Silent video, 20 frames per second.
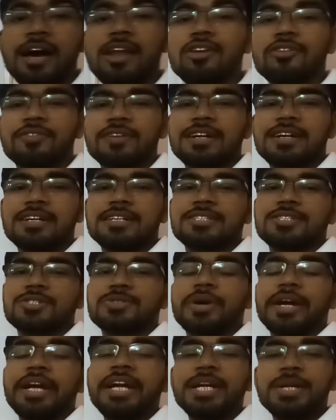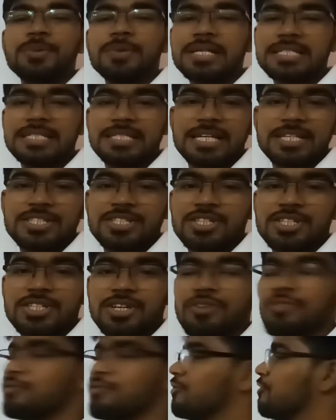Hello friends, so in today's
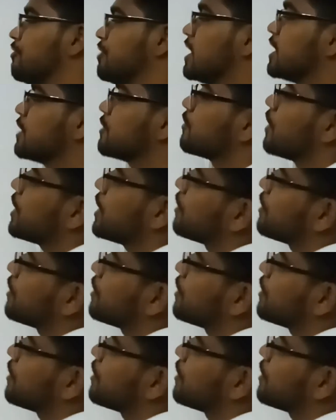lecture we are